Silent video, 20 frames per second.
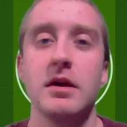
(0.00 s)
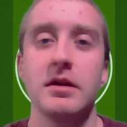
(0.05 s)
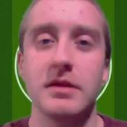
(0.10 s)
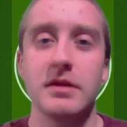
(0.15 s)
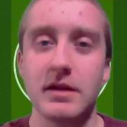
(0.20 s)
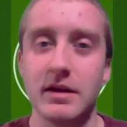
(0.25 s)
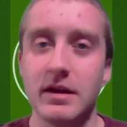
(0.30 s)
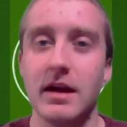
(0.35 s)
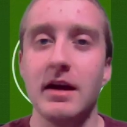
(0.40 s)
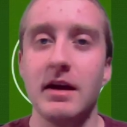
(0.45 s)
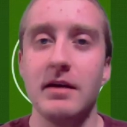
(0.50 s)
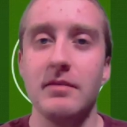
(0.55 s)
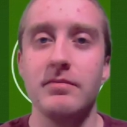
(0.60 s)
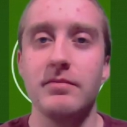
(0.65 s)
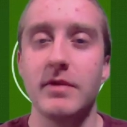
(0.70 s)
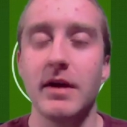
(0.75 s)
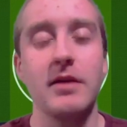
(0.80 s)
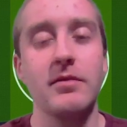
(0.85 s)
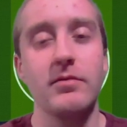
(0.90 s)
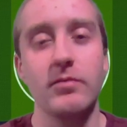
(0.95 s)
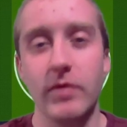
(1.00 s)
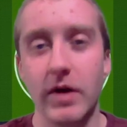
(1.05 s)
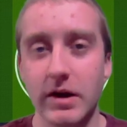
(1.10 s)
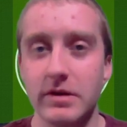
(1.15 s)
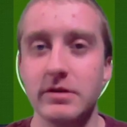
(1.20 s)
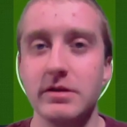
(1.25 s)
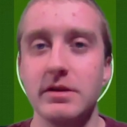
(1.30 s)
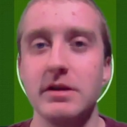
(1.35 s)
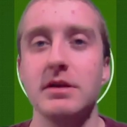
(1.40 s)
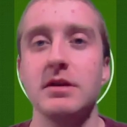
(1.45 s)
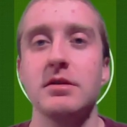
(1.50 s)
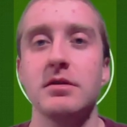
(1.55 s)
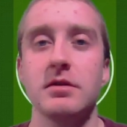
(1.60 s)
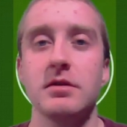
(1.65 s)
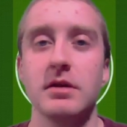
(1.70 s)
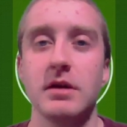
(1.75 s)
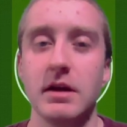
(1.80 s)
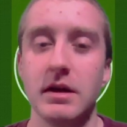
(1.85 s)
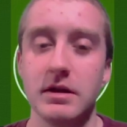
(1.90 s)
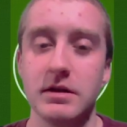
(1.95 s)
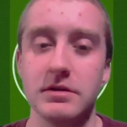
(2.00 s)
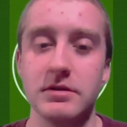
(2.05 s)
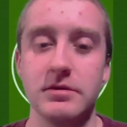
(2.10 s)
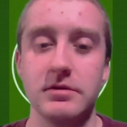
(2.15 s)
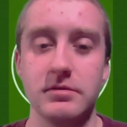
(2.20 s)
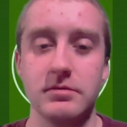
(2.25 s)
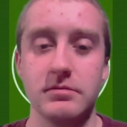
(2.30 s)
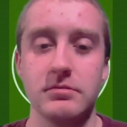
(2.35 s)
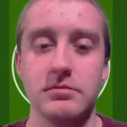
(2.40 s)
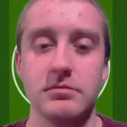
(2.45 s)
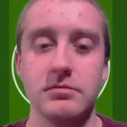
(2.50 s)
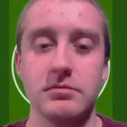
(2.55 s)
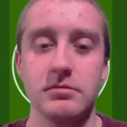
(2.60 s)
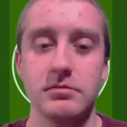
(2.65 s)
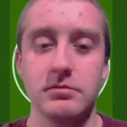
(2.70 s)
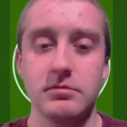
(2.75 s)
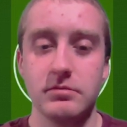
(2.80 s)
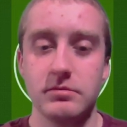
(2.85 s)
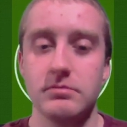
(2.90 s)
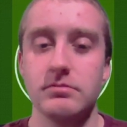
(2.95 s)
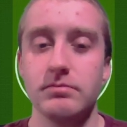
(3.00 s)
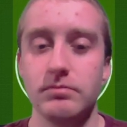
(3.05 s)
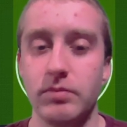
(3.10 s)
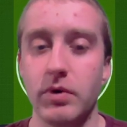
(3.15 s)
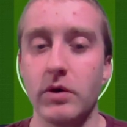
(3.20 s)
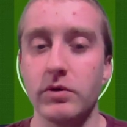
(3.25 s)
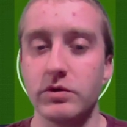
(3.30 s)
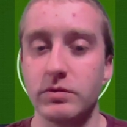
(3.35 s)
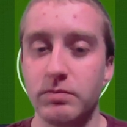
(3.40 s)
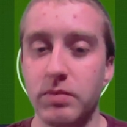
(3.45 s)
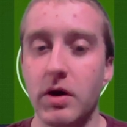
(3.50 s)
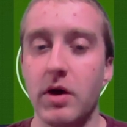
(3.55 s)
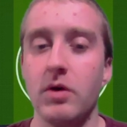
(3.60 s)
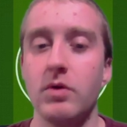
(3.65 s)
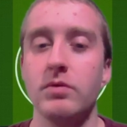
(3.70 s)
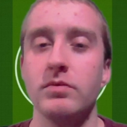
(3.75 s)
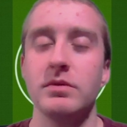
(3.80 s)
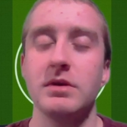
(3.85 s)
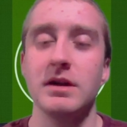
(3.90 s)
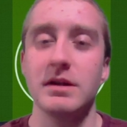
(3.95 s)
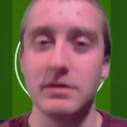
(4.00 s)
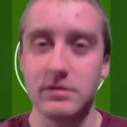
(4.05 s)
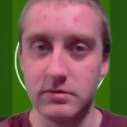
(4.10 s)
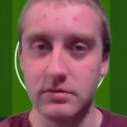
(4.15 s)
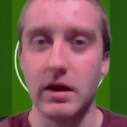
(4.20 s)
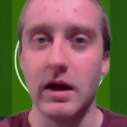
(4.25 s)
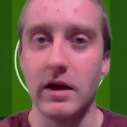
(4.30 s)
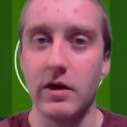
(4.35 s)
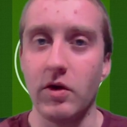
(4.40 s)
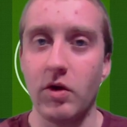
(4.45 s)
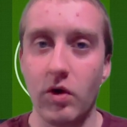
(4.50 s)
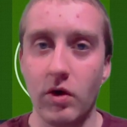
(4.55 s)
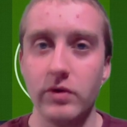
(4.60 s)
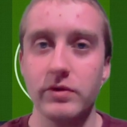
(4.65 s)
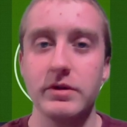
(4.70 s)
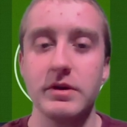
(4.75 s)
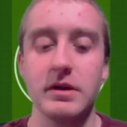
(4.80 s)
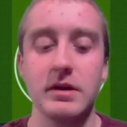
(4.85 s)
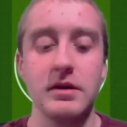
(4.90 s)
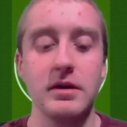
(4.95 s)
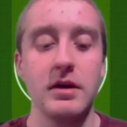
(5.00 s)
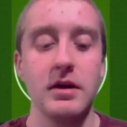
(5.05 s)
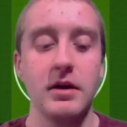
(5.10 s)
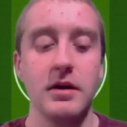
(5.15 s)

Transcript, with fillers: The game then rightly is postponed and, and halted.